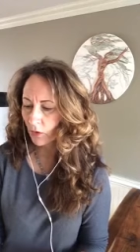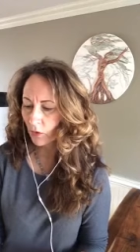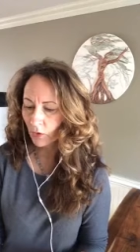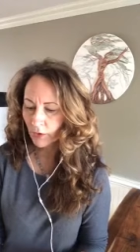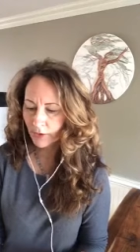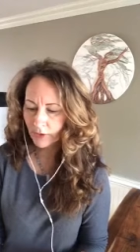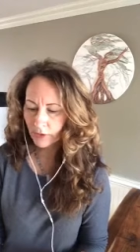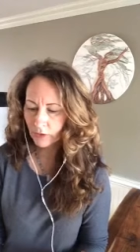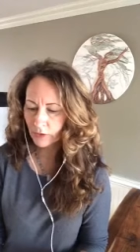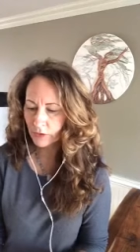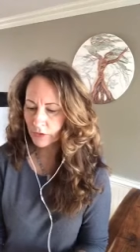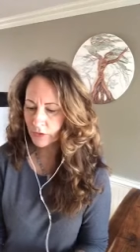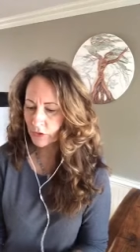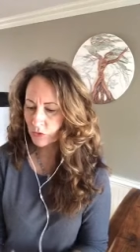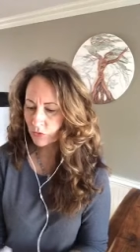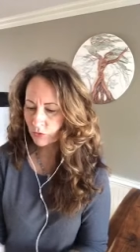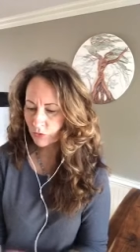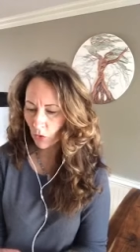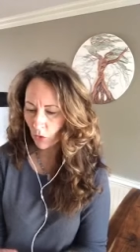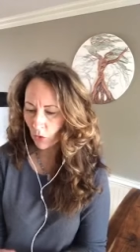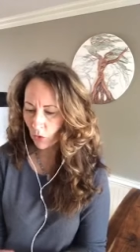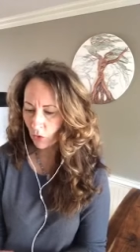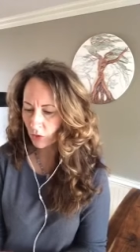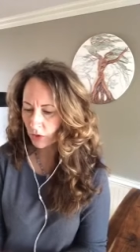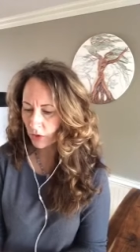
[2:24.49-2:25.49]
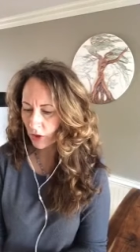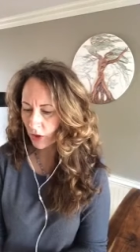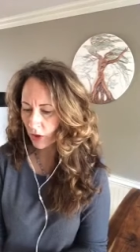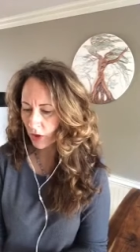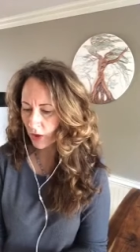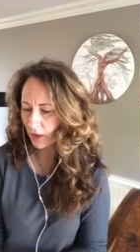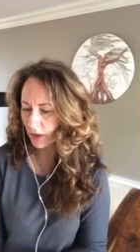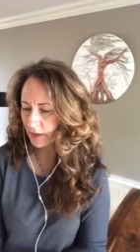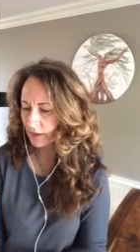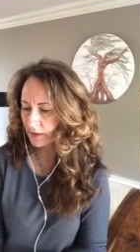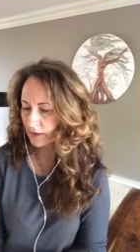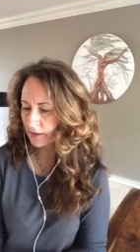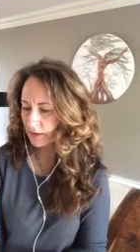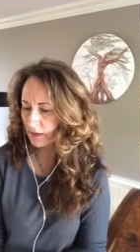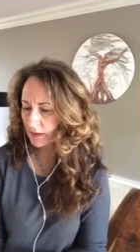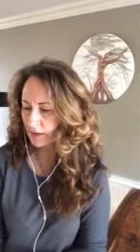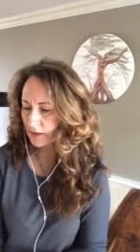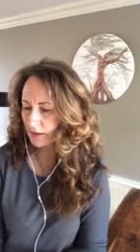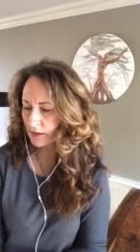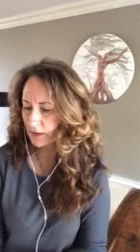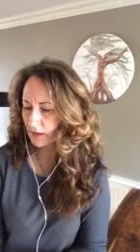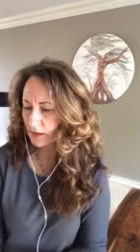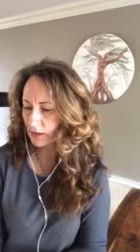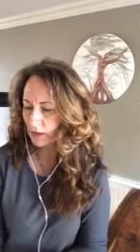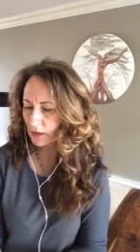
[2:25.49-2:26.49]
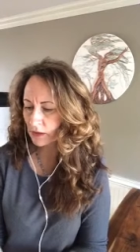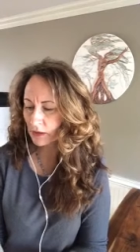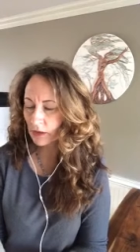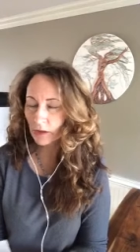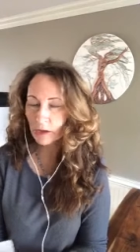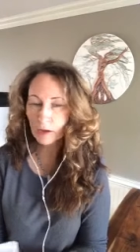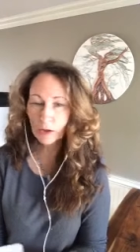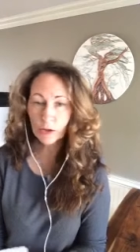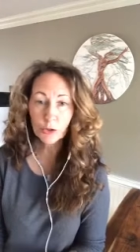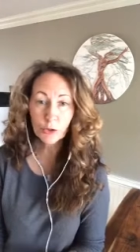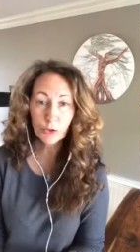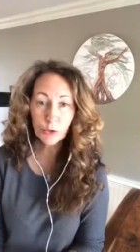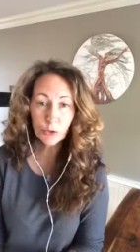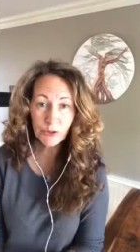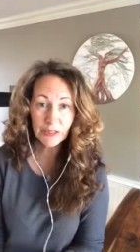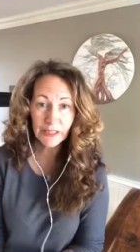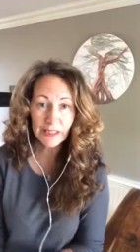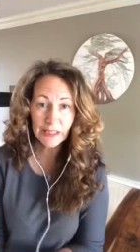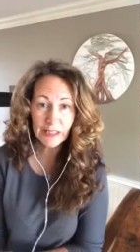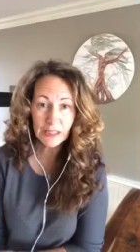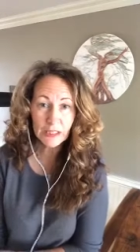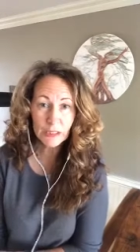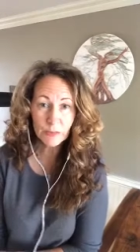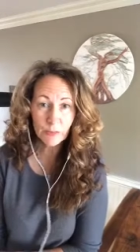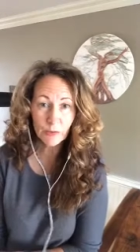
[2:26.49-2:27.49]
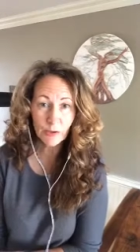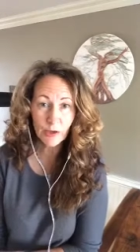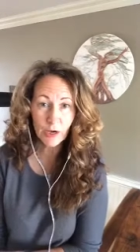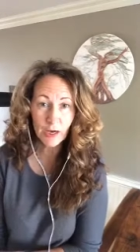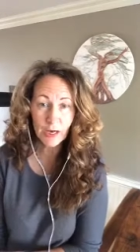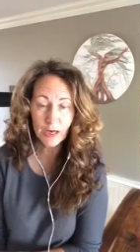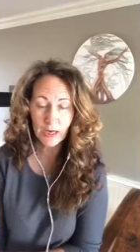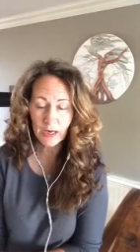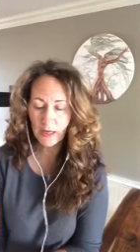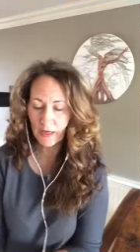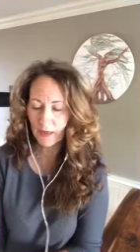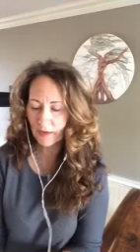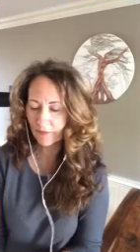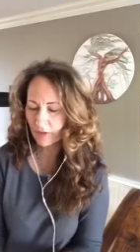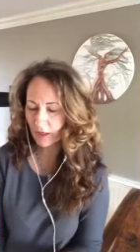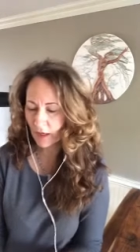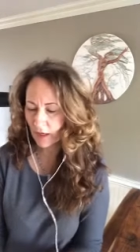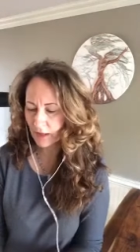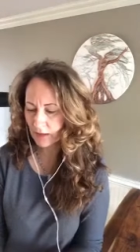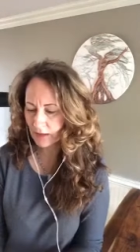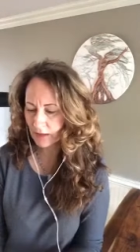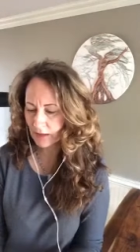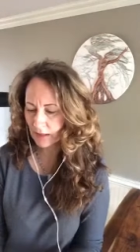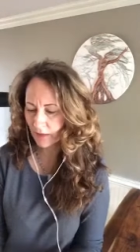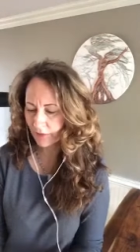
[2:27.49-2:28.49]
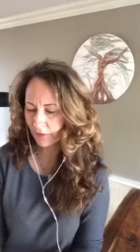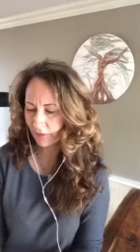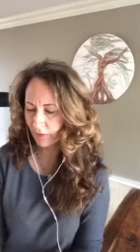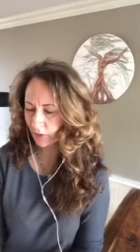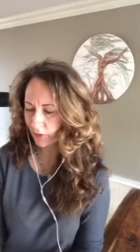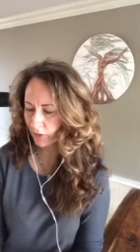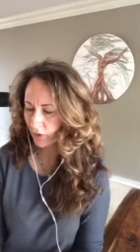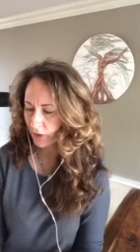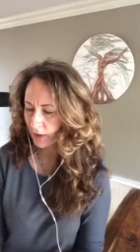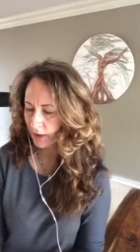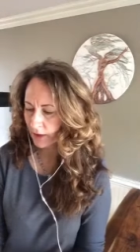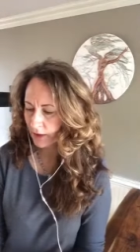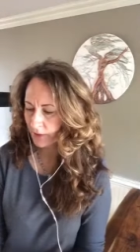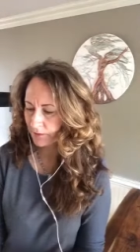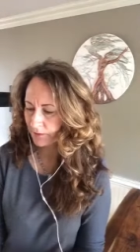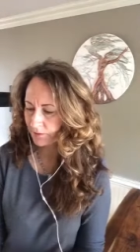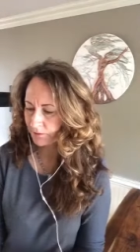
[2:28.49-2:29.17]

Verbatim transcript: oils, roll-ons, uh, cooling spray. I've got several